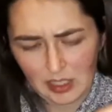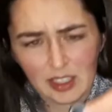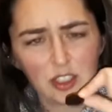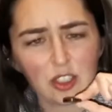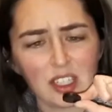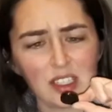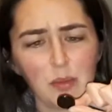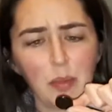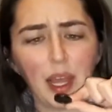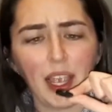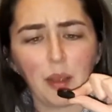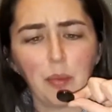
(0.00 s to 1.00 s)
It's just a
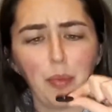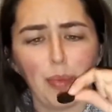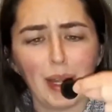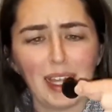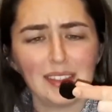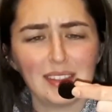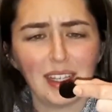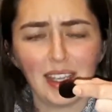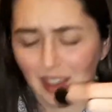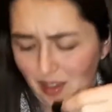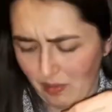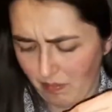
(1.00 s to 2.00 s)
black
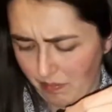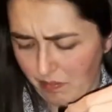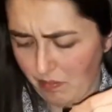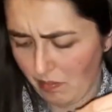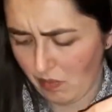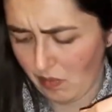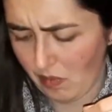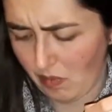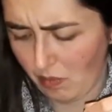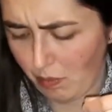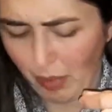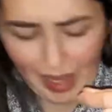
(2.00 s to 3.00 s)
plastic
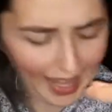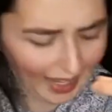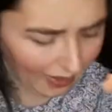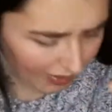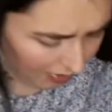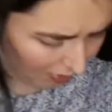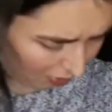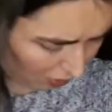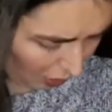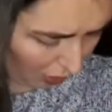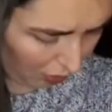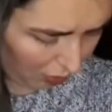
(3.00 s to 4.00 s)
plate.
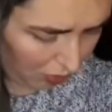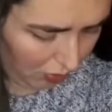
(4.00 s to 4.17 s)
Oh.